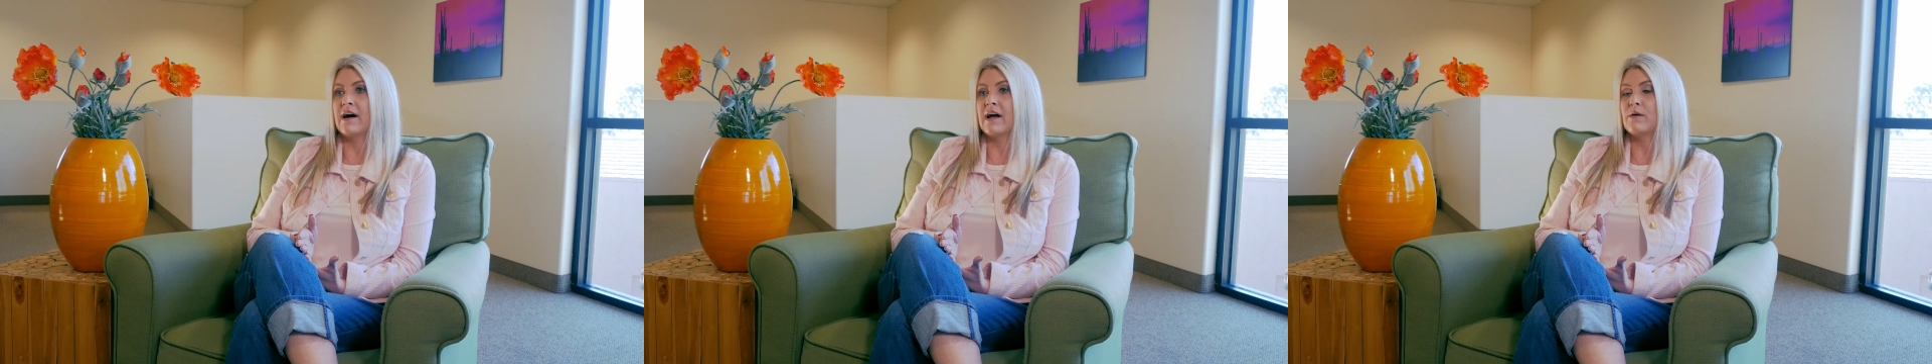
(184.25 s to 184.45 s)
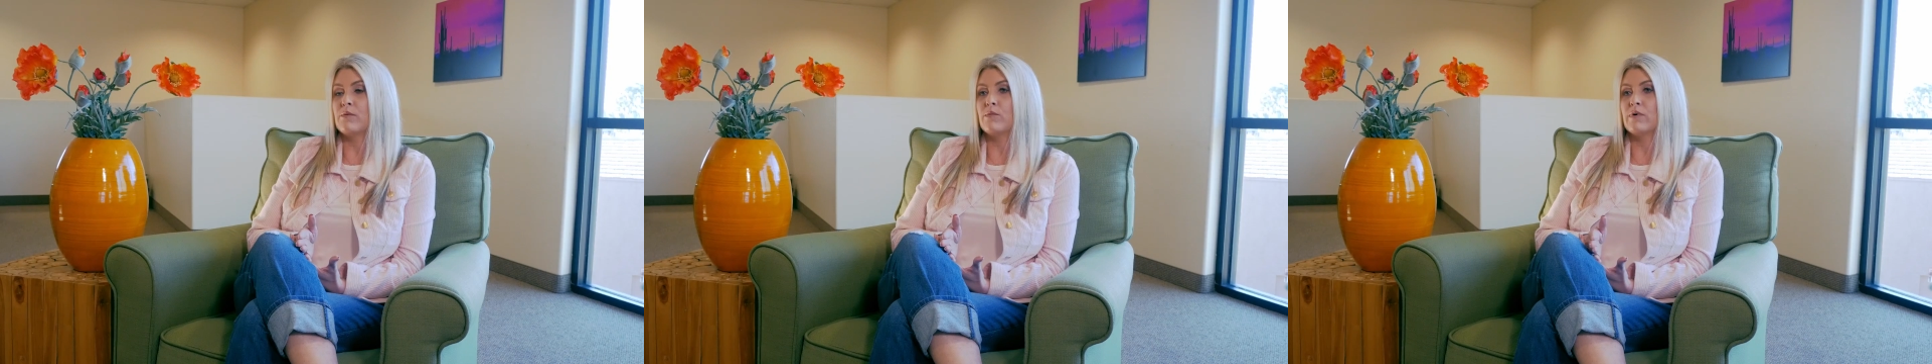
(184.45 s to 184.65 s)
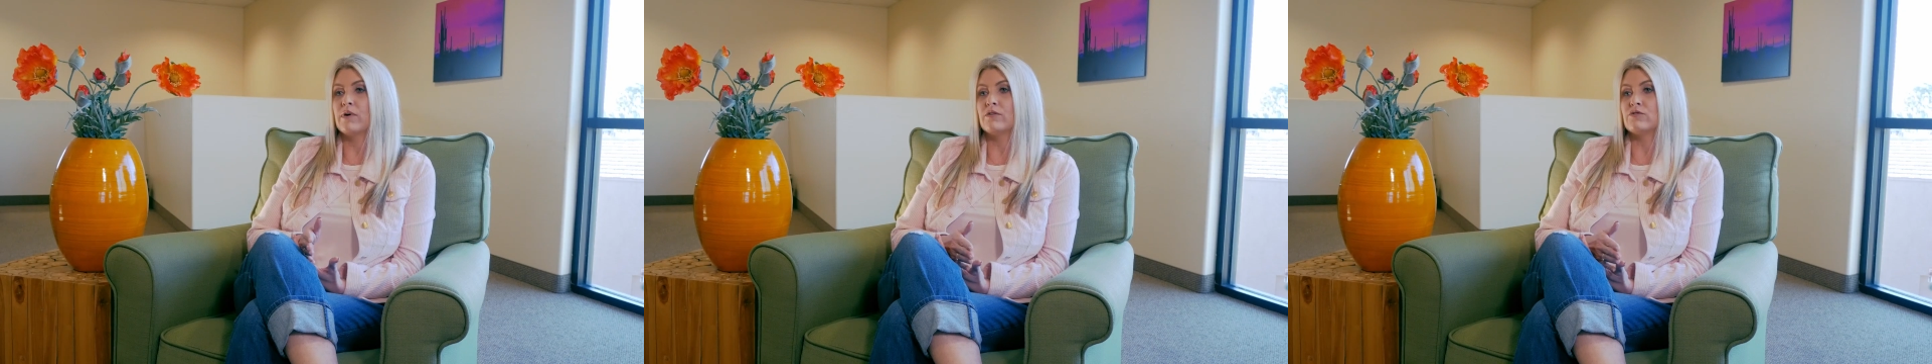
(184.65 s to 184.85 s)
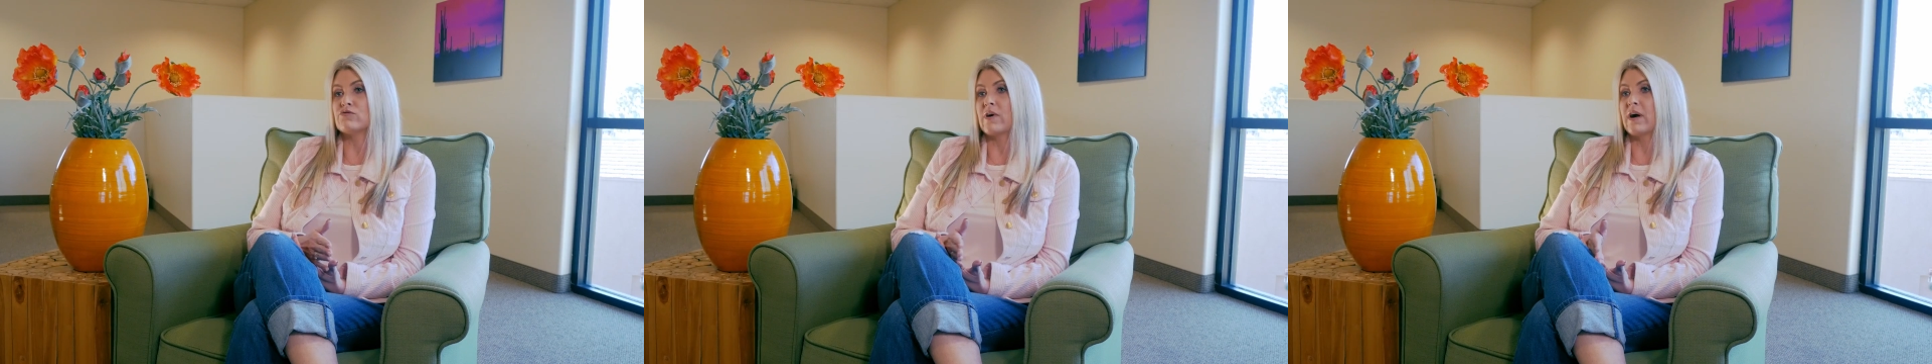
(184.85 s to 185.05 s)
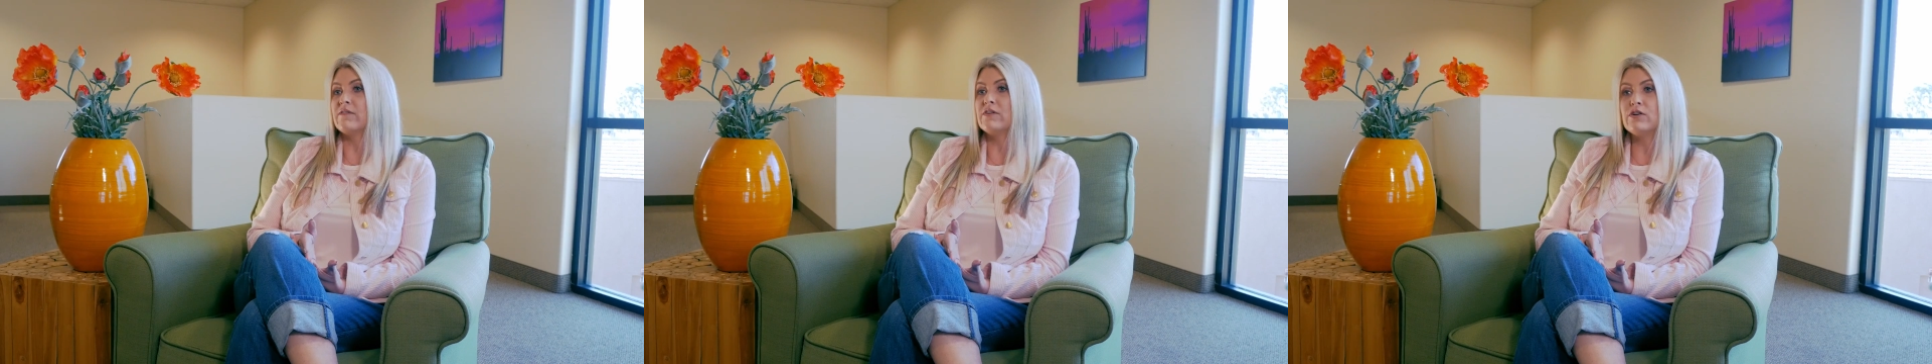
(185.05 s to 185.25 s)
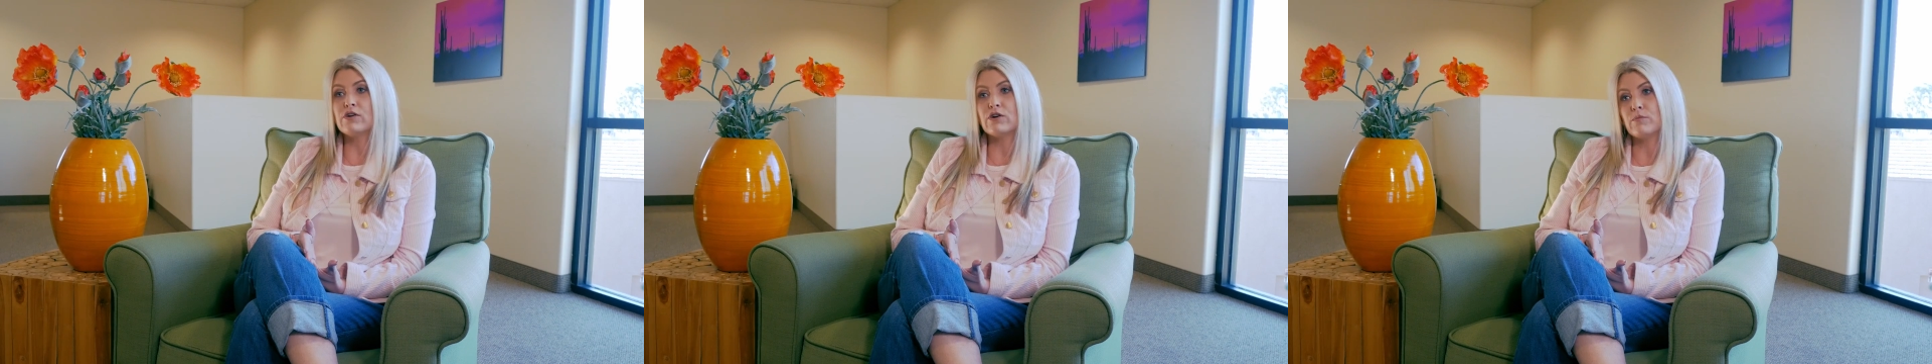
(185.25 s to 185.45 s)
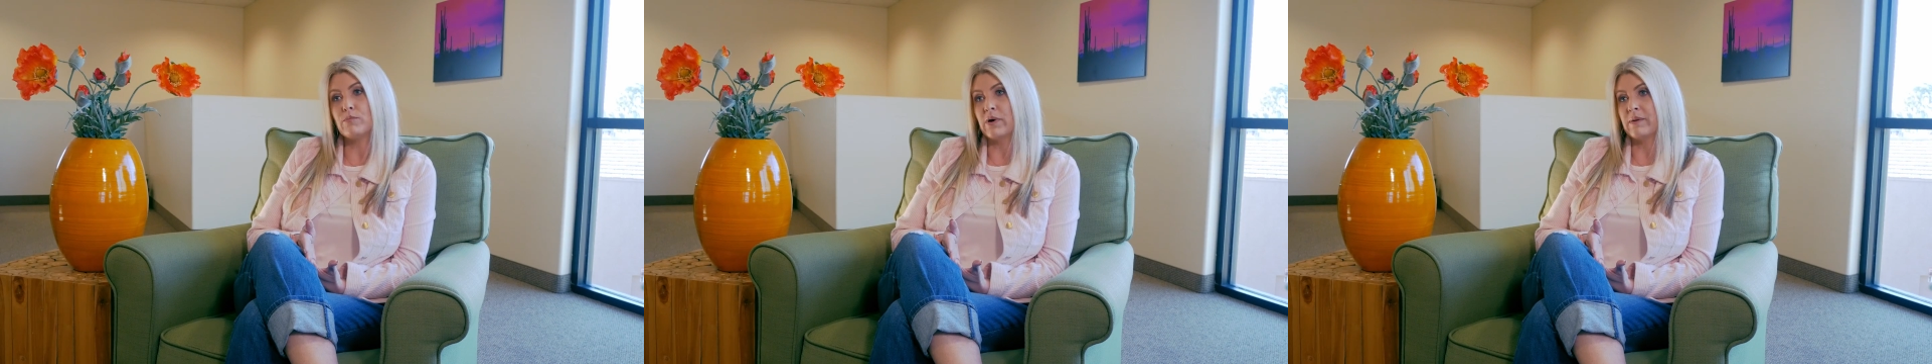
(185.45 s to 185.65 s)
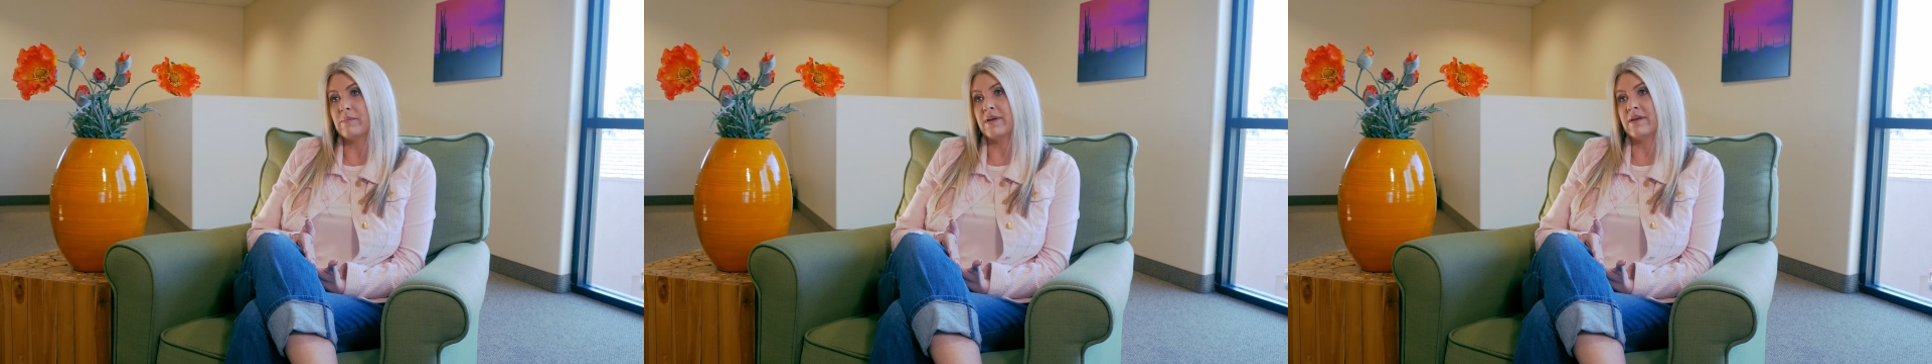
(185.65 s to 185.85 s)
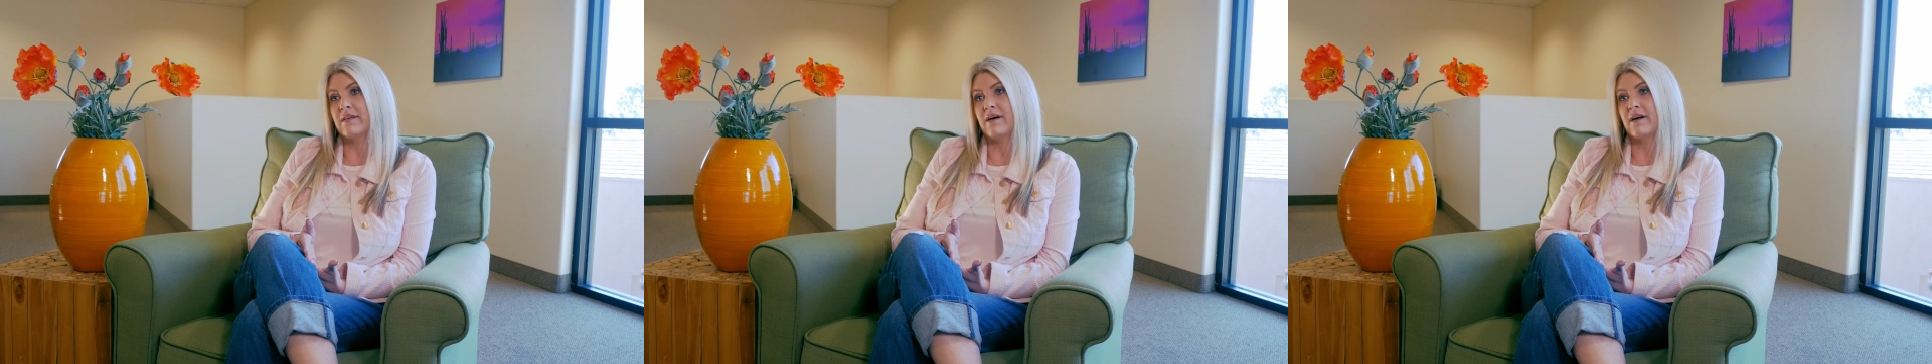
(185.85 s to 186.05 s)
I will drive you to your appointment.